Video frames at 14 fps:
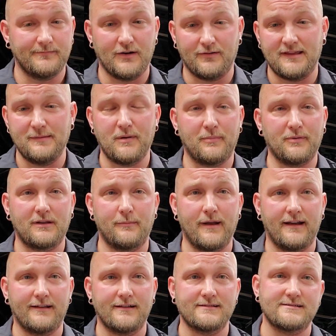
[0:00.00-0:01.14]
keep up on the
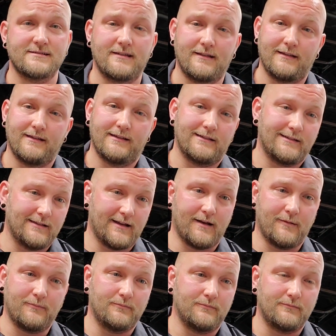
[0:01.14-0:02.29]
maintenance,
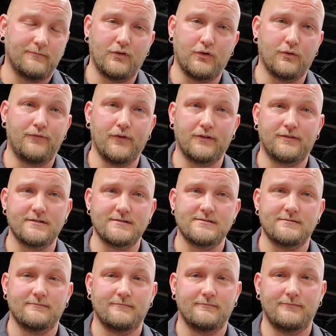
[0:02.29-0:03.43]
do your
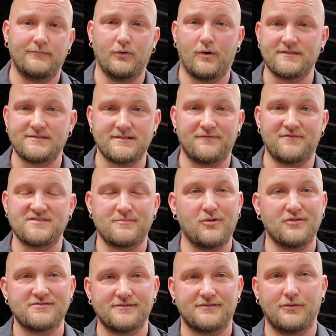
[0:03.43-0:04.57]
filters, do all the stuff you're
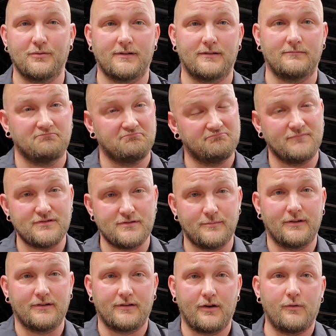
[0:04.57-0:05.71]
supposed to do, and you should
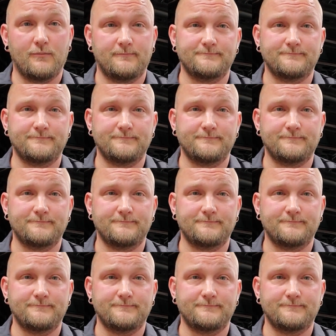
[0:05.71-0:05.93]
be good to go.